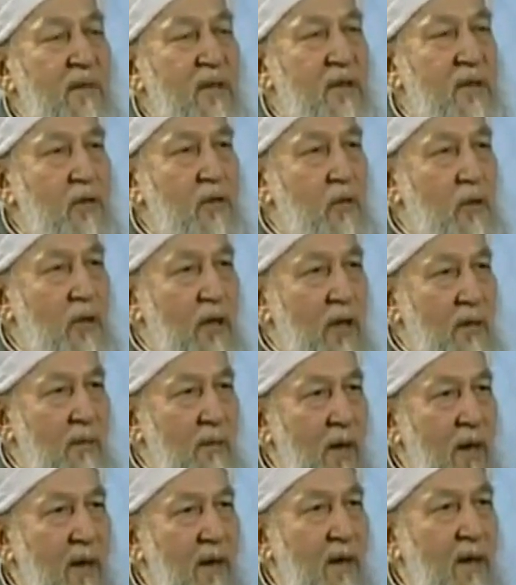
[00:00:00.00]
bestowed
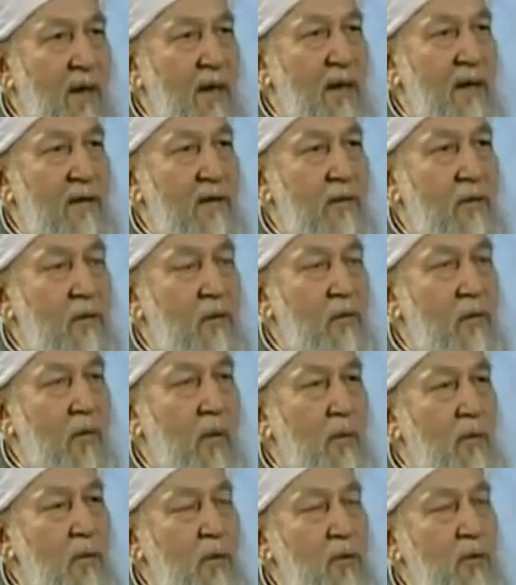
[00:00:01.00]
amana to
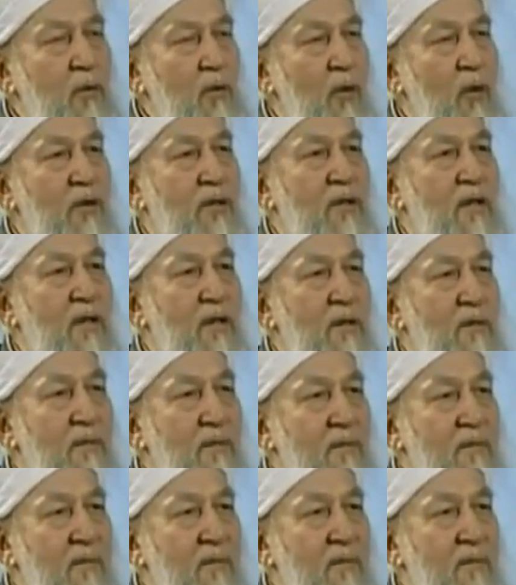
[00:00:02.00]
Muhammad Rasulullah